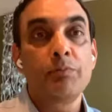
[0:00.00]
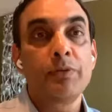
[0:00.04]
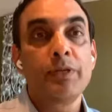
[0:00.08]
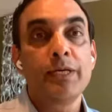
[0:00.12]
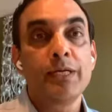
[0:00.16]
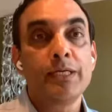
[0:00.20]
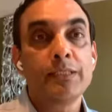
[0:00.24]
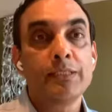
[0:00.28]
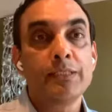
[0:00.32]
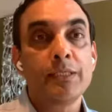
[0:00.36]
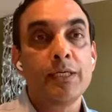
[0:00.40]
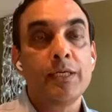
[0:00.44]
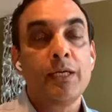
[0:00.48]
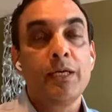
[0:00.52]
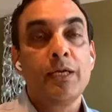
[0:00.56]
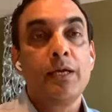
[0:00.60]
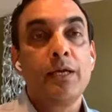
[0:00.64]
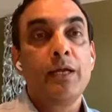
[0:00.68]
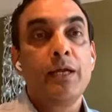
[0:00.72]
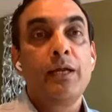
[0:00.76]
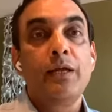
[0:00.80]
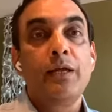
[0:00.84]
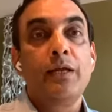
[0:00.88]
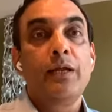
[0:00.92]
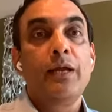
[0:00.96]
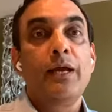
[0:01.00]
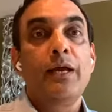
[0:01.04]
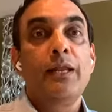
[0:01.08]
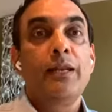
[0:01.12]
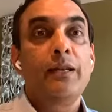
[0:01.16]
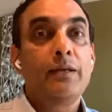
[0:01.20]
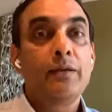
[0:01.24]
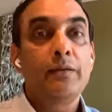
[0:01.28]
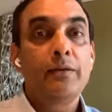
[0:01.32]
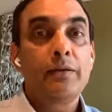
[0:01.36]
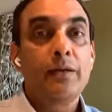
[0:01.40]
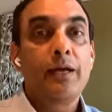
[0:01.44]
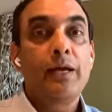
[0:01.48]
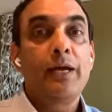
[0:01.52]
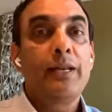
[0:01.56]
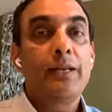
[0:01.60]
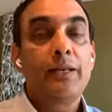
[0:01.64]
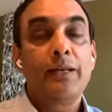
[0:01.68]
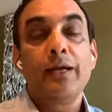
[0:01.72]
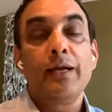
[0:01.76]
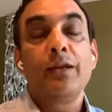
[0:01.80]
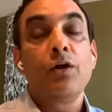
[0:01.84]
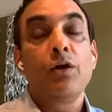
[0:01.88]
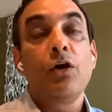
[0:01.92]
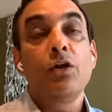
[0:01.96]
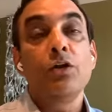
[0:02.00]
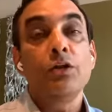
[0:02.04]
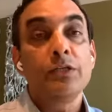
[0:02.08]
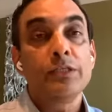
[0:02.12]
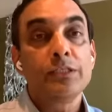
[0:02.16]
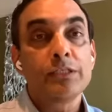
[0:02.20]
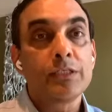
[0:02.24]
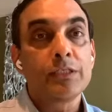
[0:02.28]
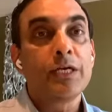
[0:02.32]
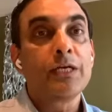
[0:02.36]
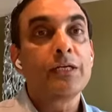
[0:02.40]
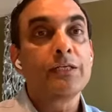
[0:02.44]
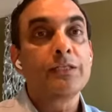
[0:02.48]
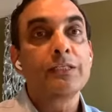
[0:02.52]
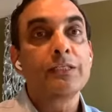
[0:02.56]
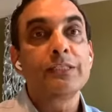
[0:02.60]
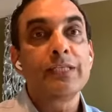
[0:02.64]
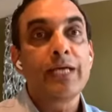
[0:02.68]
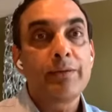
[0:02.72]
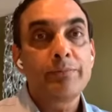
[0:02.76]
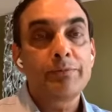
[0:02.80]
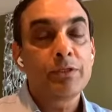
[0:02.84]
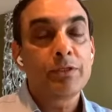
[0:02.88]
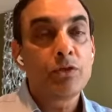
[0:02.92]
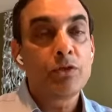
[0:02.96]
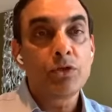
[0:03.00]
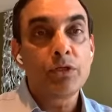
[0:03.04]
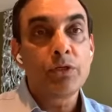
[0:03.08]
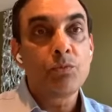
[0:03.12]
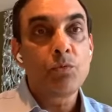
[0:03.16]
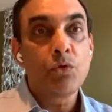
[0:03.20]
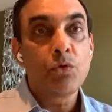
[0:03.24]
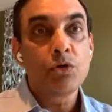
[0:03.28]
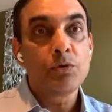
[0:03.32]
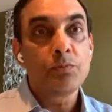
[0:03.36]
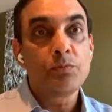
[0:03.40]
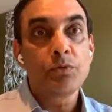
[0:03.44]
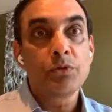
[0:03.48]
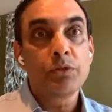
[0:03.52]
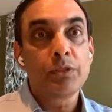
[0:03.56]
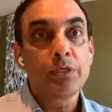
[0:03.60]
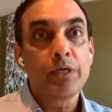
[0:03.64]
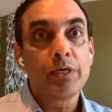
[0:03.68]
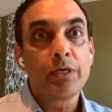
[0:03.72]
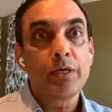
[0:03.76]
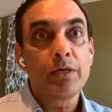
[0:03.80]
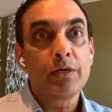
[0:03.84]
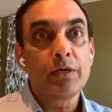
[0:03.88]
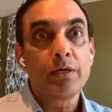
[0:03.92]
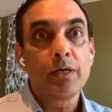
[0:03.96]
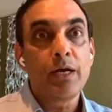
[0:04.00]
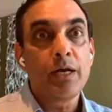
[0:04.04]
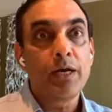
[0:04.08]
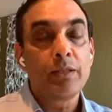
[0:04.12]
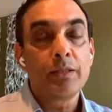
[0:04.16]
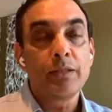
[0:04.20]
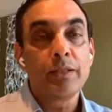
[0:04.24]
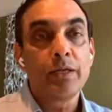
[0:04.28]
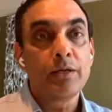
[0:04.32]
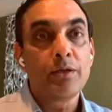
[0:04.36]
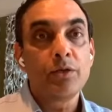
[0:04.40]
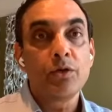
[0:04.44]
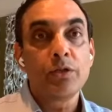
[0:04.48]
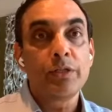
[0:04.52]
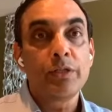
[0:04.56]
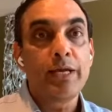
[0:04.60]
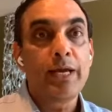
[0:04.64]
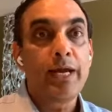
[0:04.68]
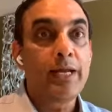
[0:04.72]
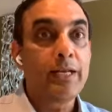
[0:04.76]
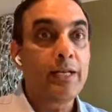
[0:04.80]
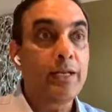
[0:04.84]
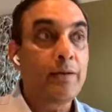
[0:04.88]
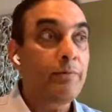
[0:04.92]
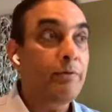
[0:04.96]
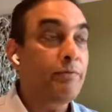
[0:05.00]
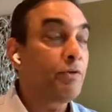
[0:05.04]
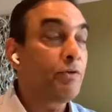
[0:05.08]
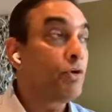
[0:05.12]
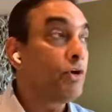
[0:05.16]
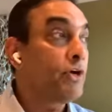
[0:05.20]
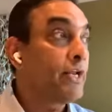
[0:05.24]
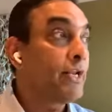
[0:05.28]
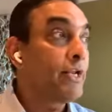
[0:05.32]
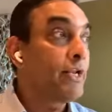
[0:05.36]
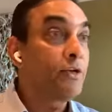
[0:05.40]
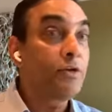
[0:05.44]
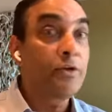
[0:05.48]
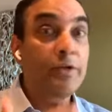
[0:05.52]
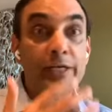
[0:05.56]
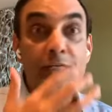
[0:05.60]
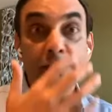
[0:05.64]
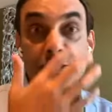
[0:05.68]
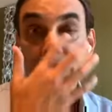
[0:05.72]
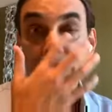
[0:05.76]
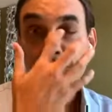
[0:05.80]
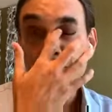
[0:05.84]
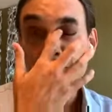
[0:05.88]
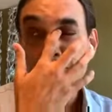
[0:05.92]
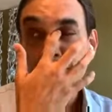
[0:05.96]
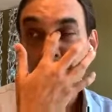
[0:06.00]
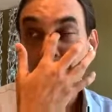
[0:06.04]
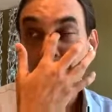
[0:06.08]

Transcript: players. And all of these countries absolutely want to put their hand up. If you look at Indonesia,